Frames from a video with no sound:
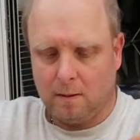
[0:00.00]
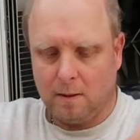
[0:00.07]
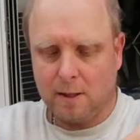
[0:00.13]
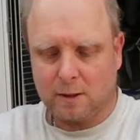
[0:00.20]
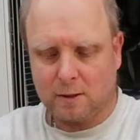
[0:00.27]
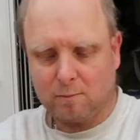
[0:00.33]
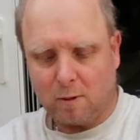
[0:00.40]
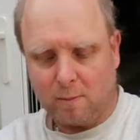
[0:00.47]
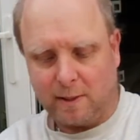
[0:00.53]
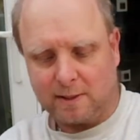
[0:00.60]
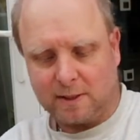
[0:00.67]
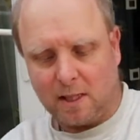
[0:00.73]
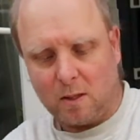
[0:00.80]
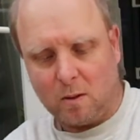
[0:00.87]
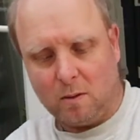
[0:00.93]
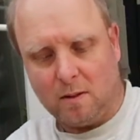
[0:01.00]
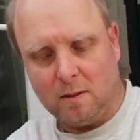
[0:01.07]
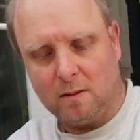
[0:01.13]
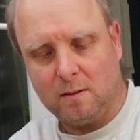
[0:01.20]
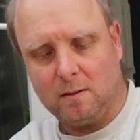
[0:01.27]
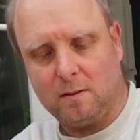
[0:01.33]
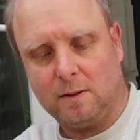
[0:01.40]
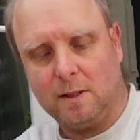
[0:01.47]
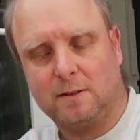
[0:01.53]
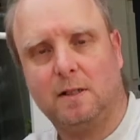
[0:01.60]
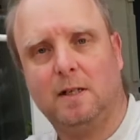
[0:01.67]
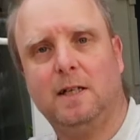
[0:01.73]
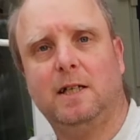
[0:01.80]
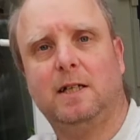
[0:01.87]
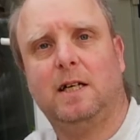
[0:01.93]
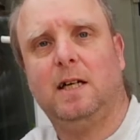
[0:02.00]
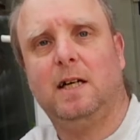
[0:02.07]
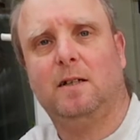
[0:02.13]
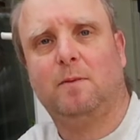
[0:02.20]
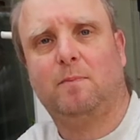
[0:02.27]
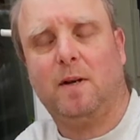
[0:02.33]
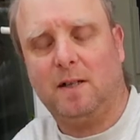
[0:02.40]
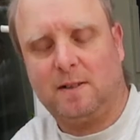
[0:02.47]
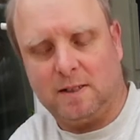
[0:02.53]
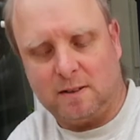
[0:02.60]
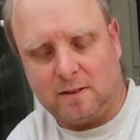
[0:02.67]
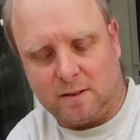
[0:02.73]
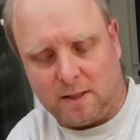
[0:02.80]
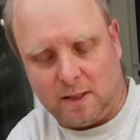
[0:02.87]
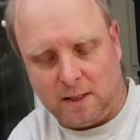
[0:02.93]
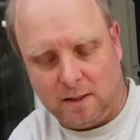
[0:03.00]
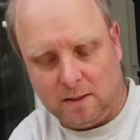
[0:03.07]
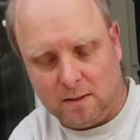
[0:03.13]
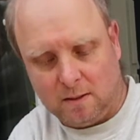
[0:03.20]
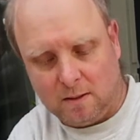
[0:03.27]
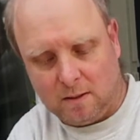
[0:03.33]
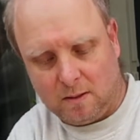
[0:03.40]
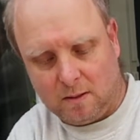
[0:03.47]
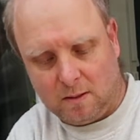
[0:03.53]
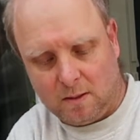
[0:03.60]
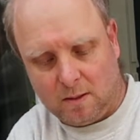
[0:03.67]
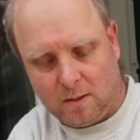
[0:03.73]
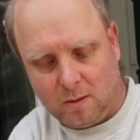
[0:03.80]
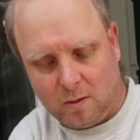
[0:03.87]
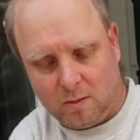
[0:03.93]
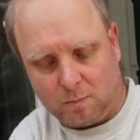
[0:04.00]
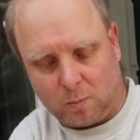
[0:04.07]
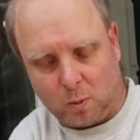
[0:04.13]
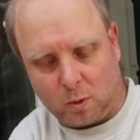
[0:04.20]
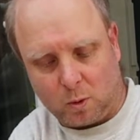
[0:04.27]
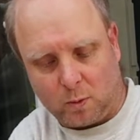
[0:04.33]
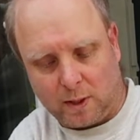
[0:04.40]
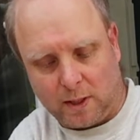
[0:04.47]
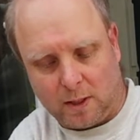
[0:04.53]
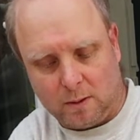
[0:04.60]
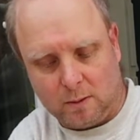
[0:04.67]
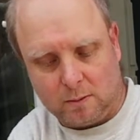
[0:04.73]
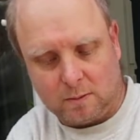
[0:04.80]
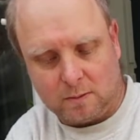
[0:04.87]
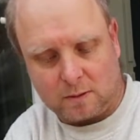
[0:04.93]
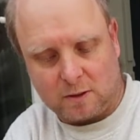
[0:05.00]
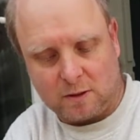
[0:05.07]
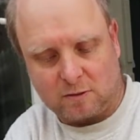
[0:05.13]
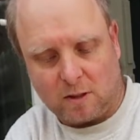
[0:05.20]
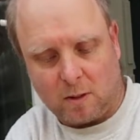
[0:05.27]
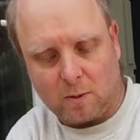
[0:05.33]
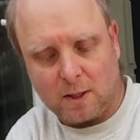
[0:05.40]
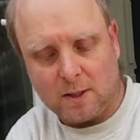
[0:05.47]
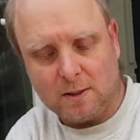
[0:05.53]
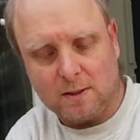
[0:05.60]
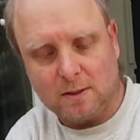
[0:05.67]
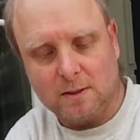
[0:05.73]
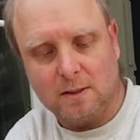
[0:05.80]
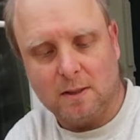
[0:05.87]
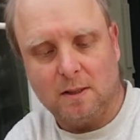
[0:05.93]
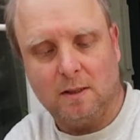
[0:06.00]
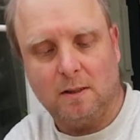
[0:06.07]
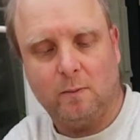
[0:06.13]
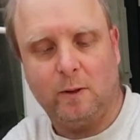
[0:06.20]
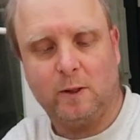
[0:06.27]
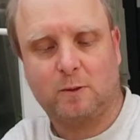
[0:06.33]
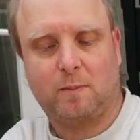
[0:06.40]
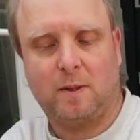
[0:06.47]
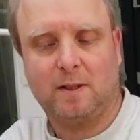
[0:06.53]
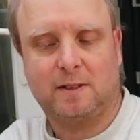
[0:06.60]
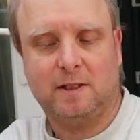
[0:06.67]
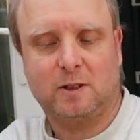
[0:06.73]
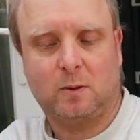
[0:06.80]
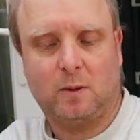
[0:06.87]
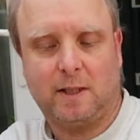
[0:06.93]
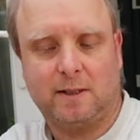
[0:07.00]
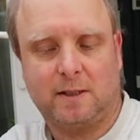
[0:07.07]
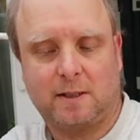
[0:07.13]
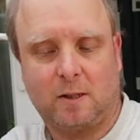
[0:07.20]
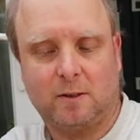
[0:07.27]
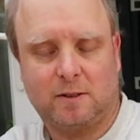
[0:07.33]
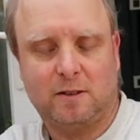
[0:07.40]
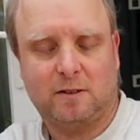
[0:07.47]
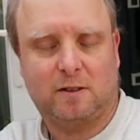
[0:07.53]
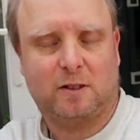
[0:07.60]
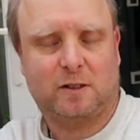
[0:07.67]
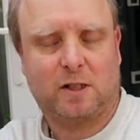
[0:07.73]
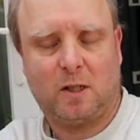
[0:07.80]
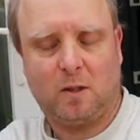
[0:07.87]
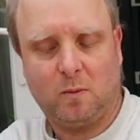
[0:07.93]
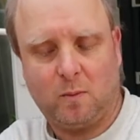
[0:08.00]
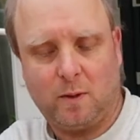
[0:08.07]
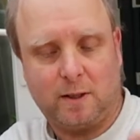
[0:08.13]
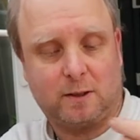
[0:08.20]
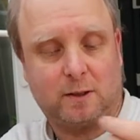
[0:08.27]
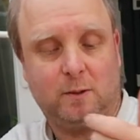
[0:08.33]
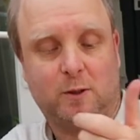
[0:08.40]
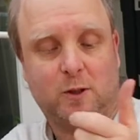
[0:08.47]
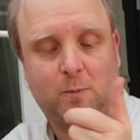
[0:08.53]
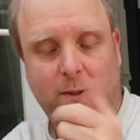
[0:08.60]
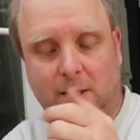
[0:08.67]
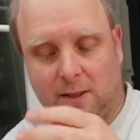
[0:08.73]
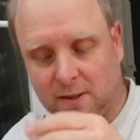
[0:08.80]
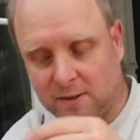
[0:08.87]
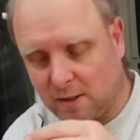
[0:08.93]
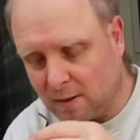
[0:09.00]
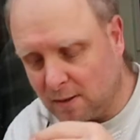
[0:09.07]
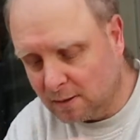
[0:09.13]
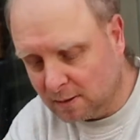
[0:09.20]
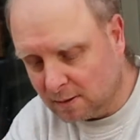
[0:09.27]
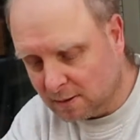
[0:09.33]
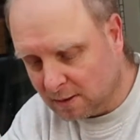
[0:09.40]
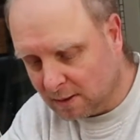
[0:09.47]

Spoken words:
As you can probably tell, there's a lead here that plugs into the onboard audio controller, which plugs into a lead that goes into the shell where the 2 speakers are.